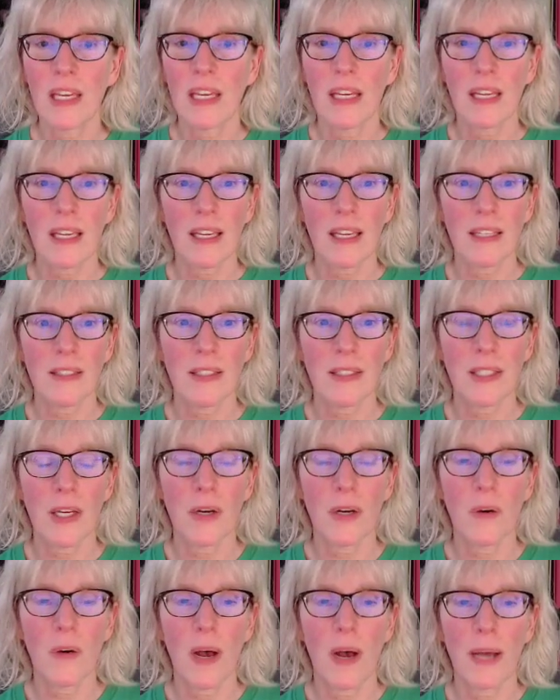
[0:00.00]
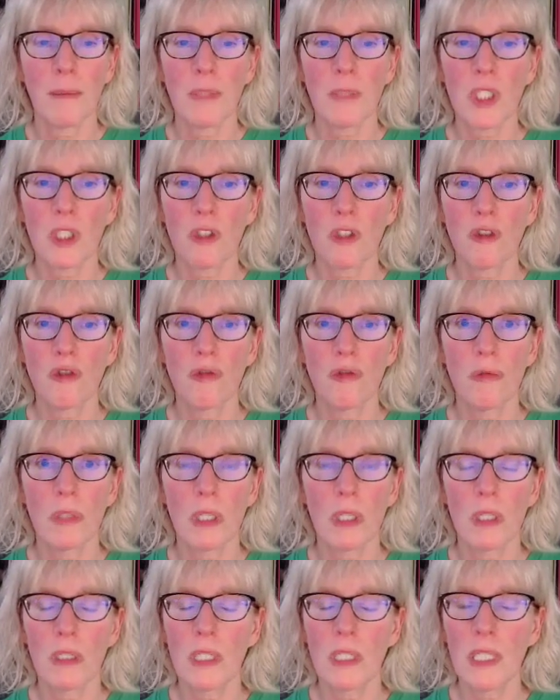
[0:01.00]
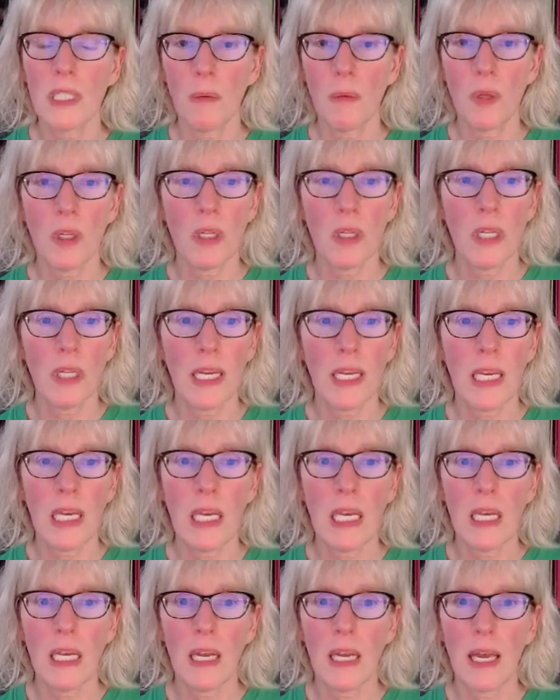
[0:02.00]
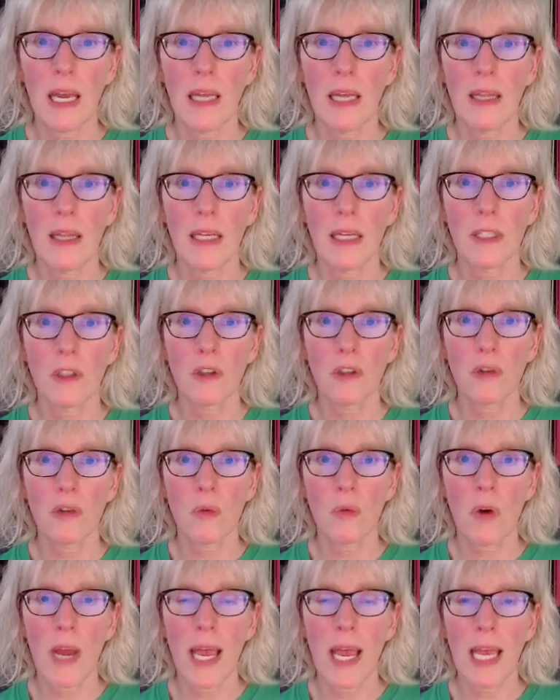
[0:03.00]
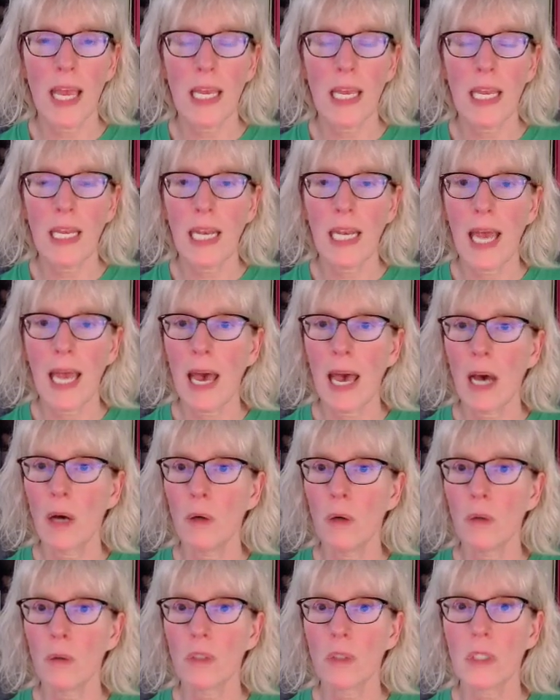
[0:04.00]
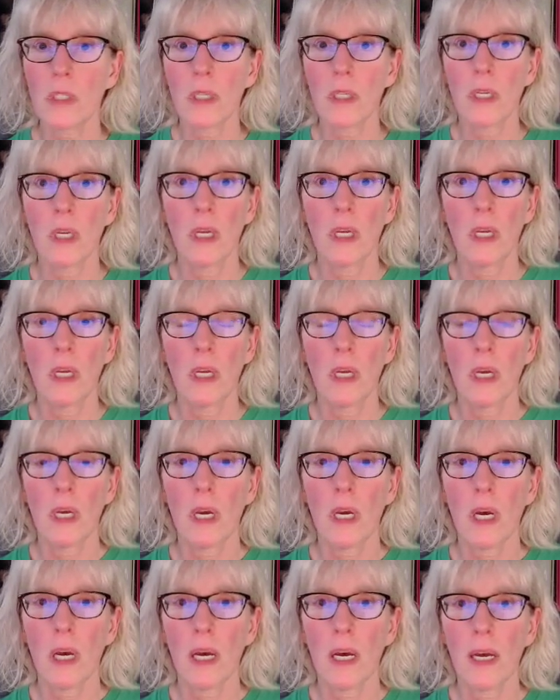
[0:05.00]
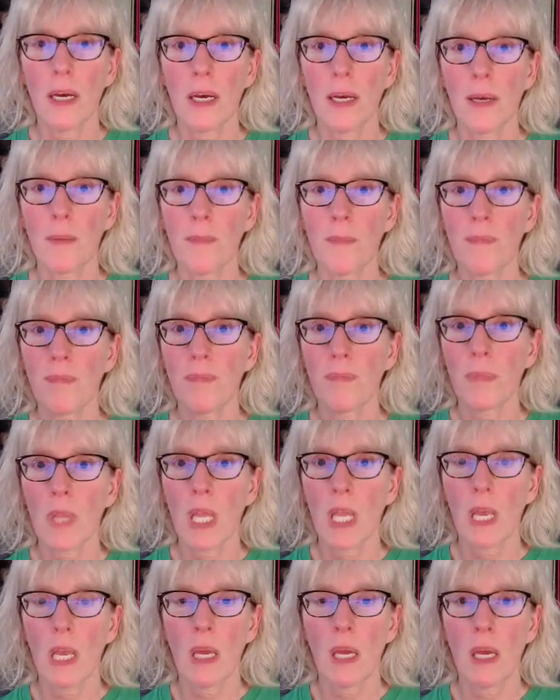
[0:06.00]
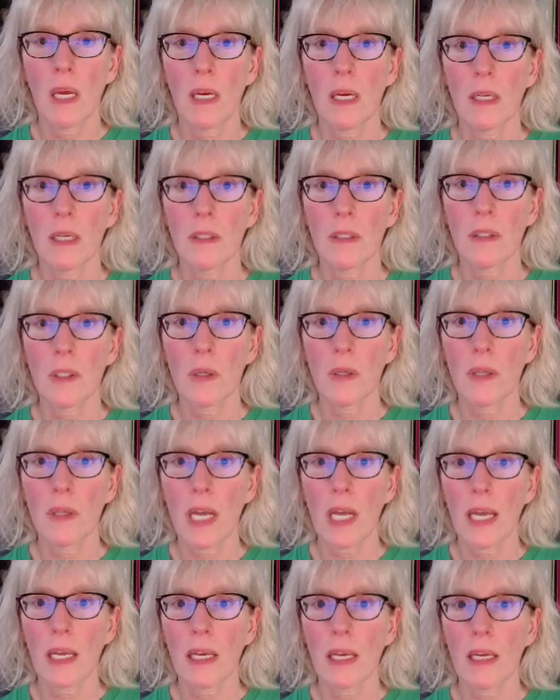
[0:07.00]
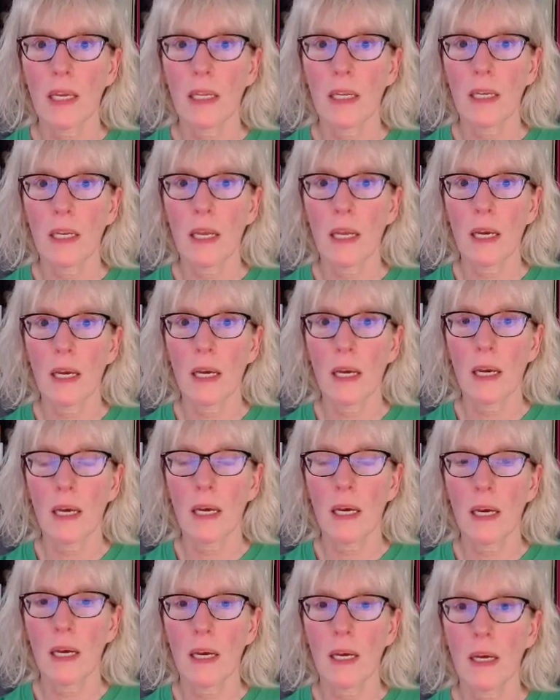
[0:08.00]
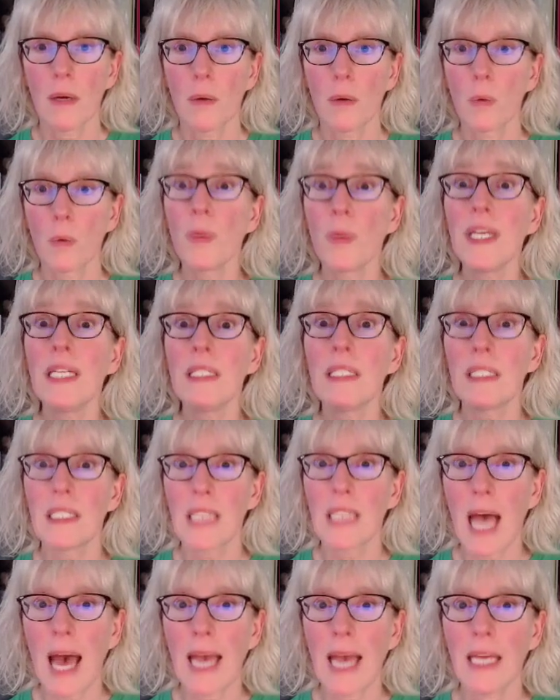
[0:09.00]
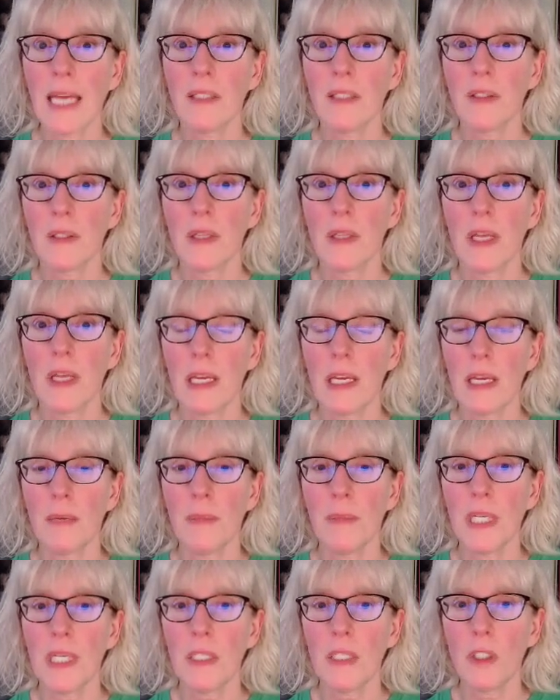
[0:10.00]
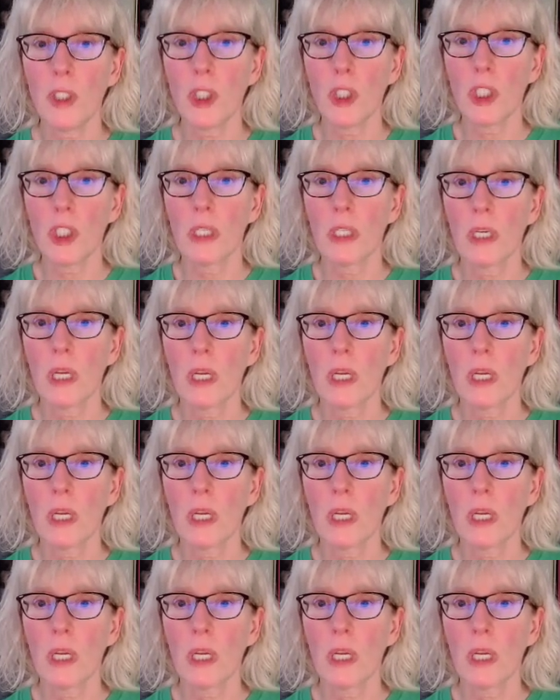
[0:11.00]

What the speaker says: Okay, so I'm just double clicking and then dragging out so that I can resize the image,